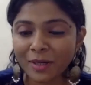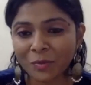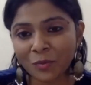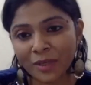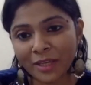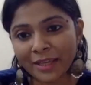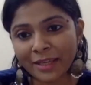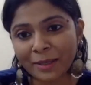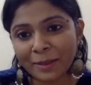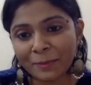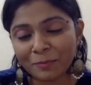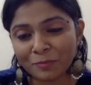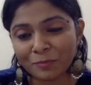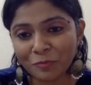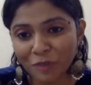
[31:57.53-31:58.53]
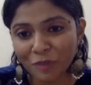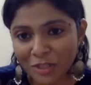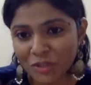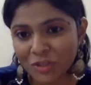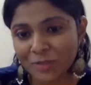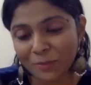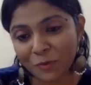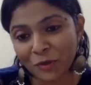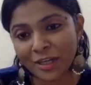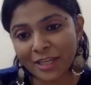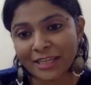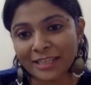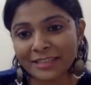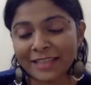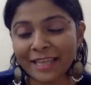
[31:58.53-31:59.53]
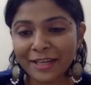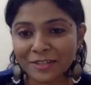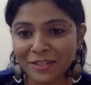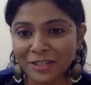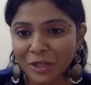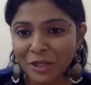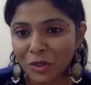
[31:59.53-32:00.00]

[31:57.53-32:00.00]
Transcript: But we wish, pray that